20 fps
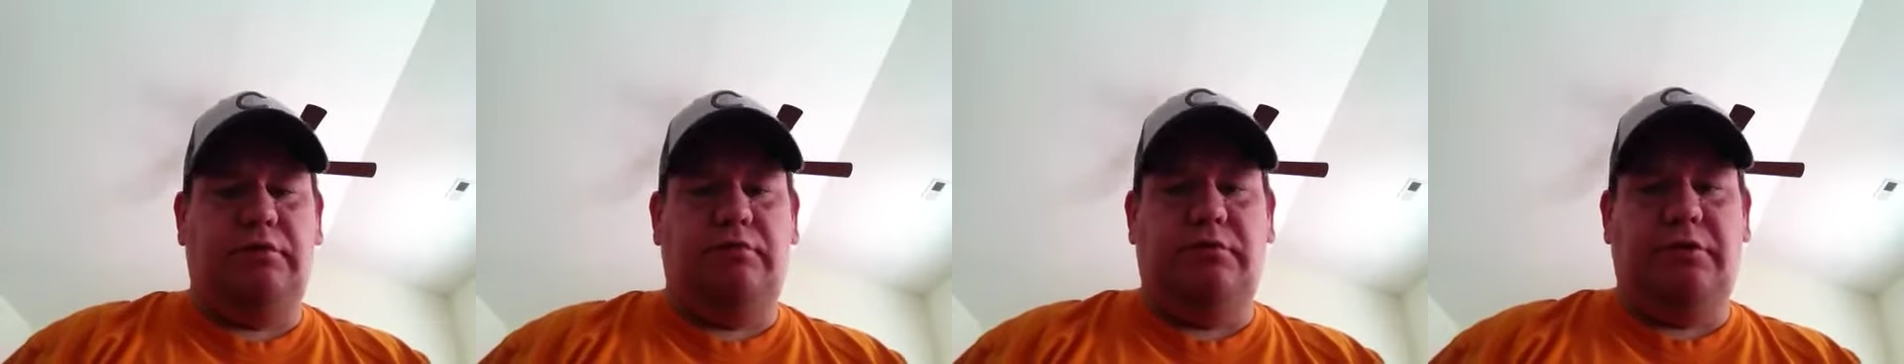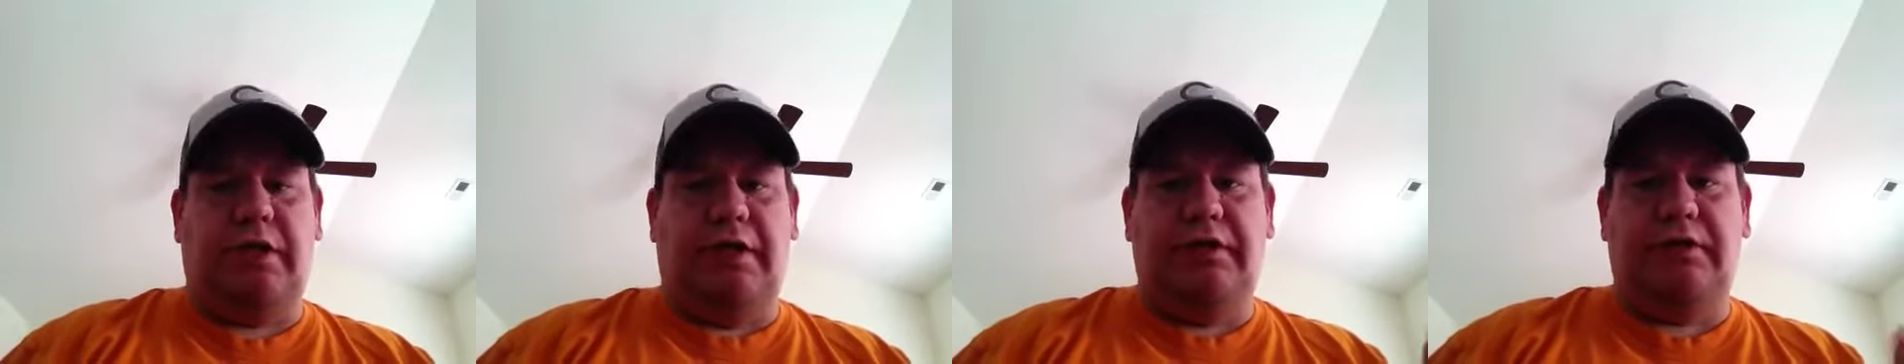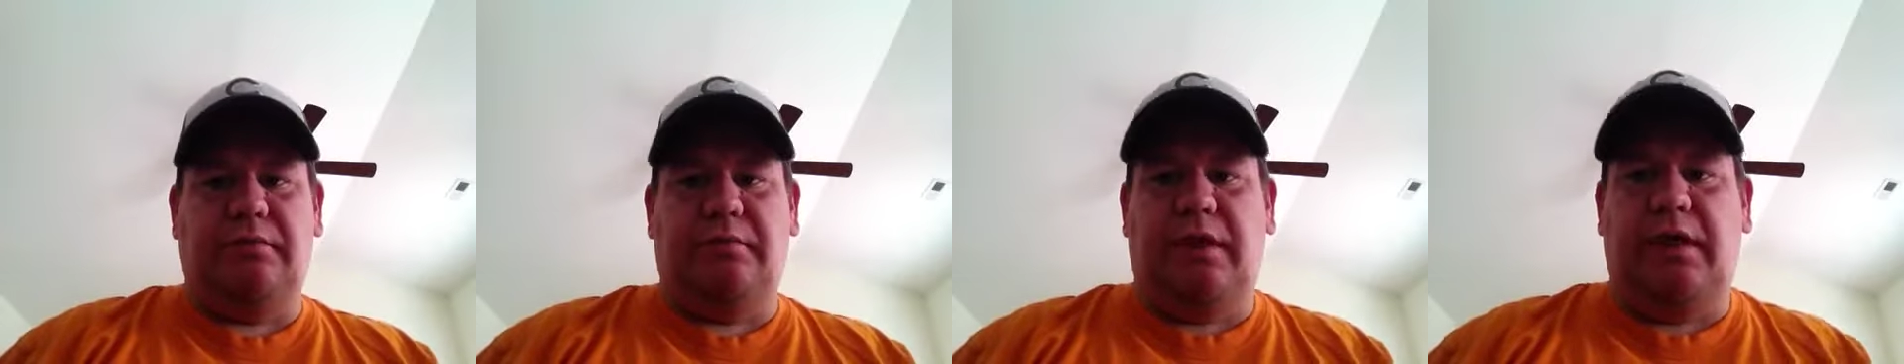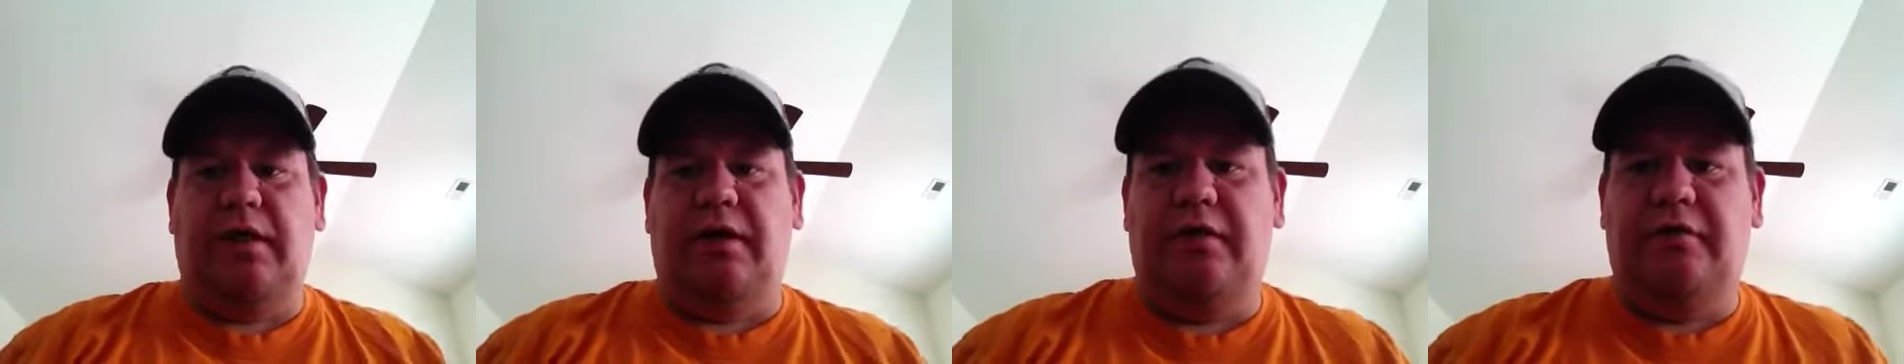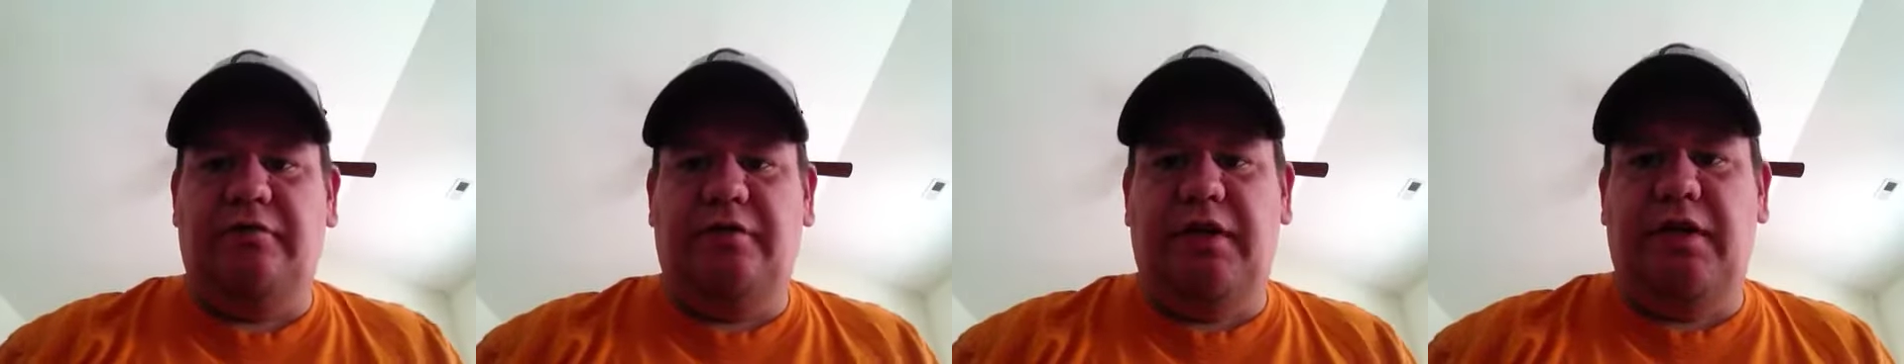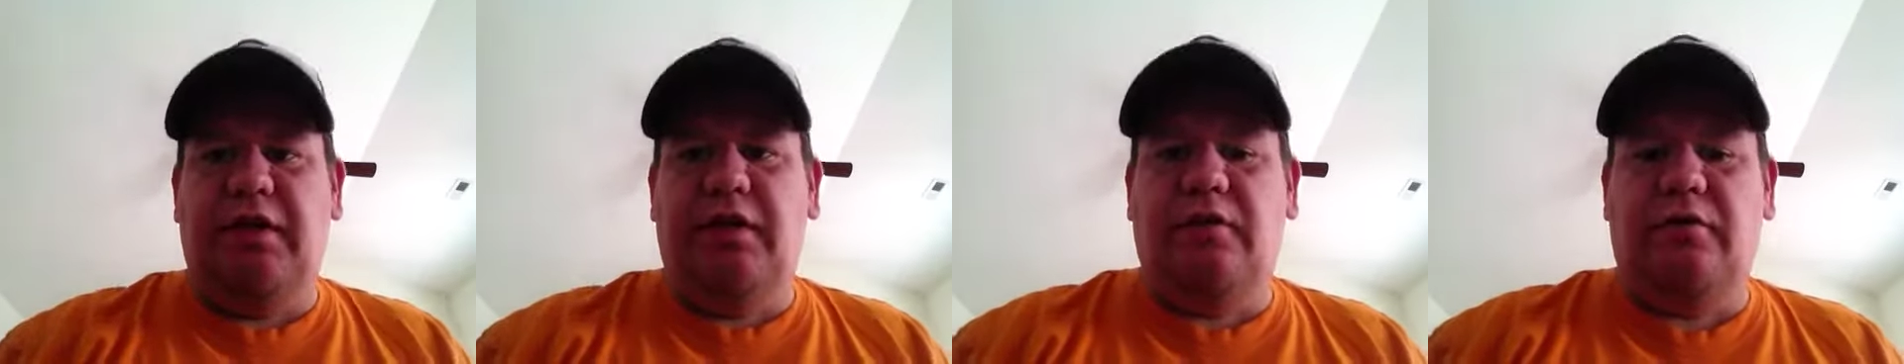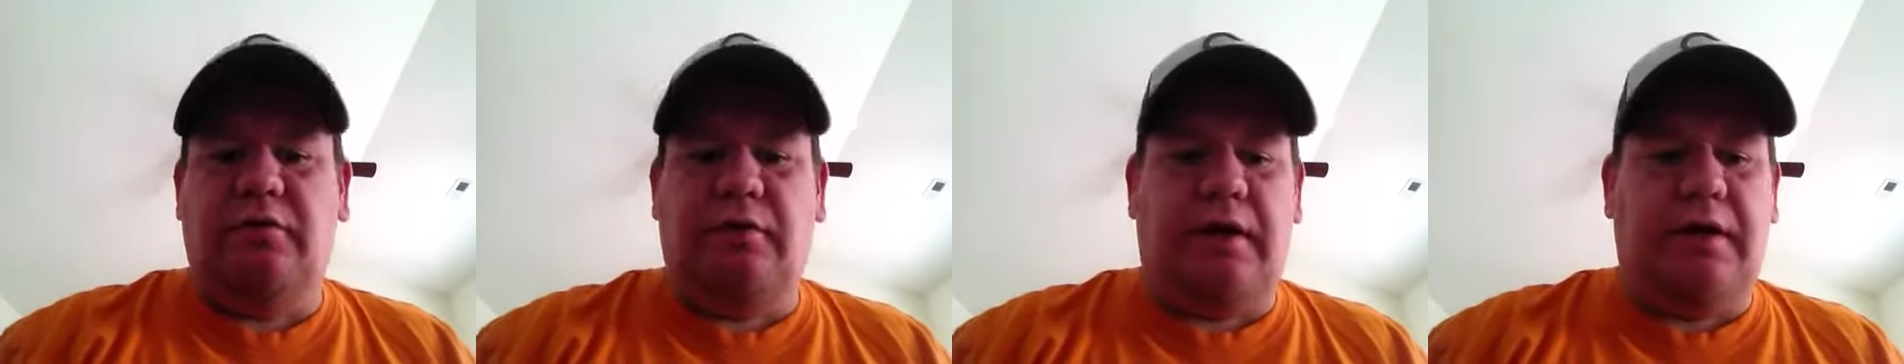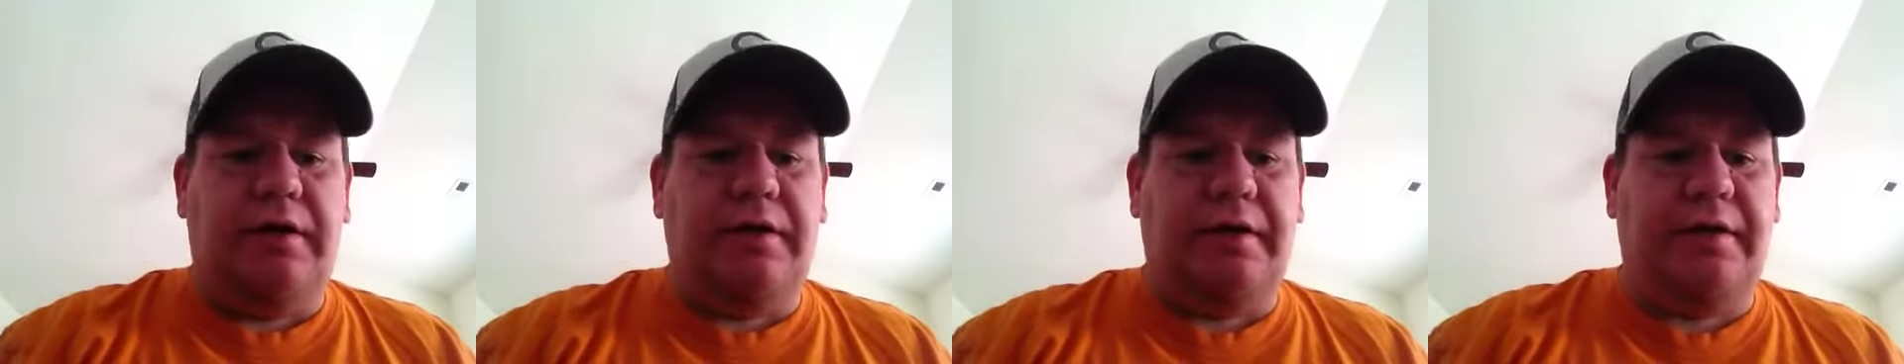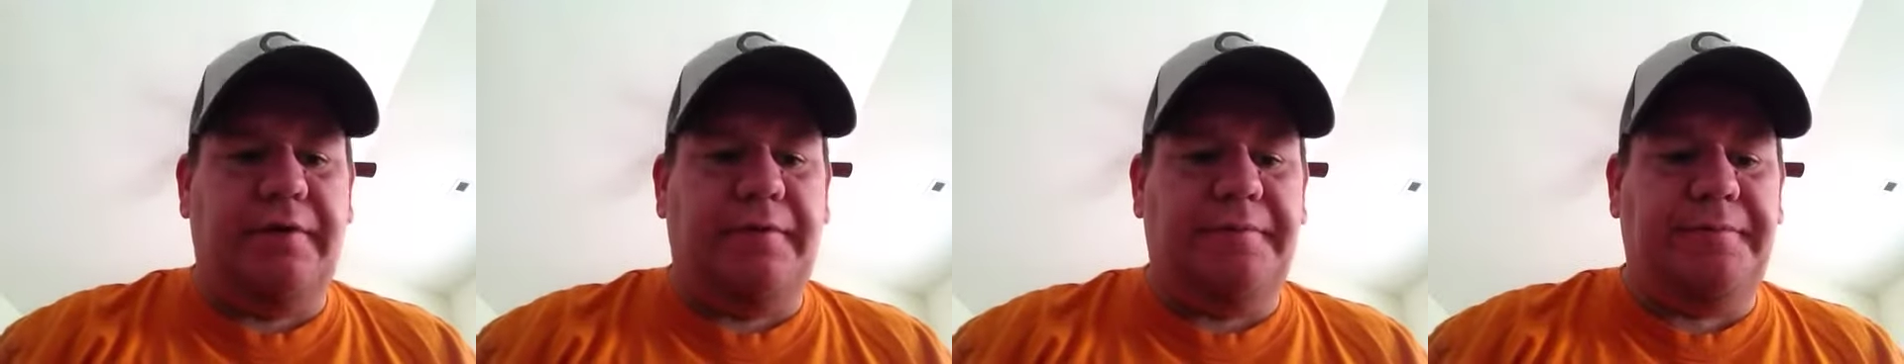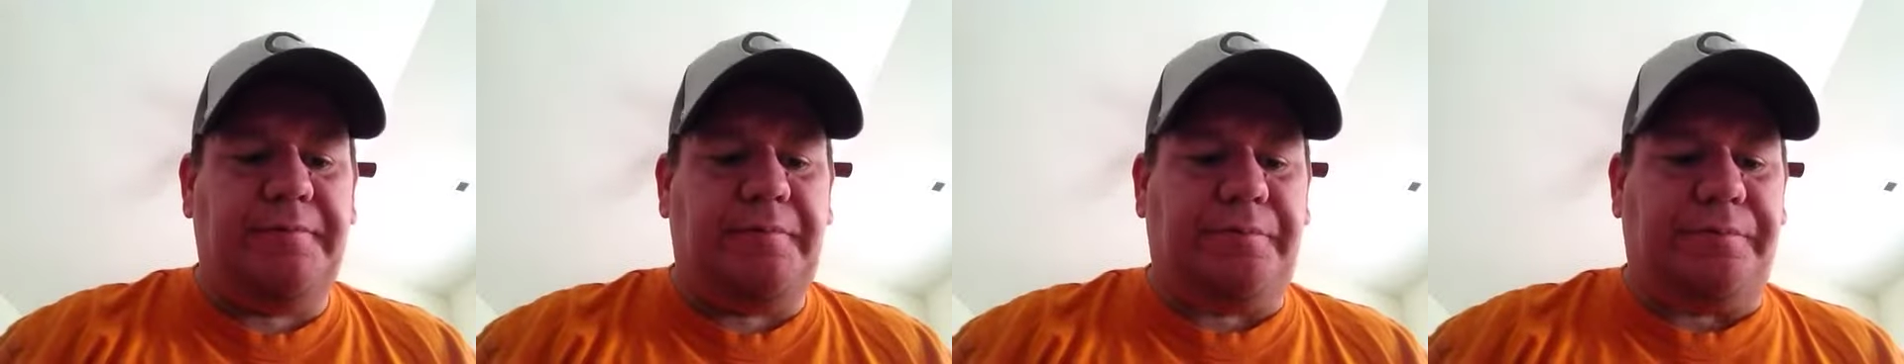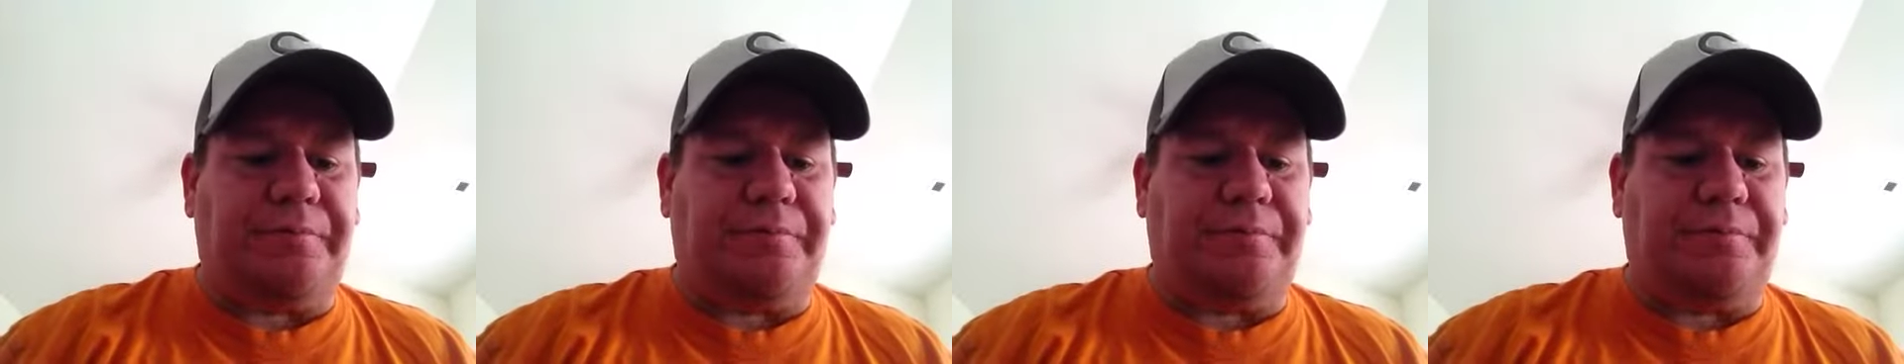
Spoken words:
Jason made a video a while ago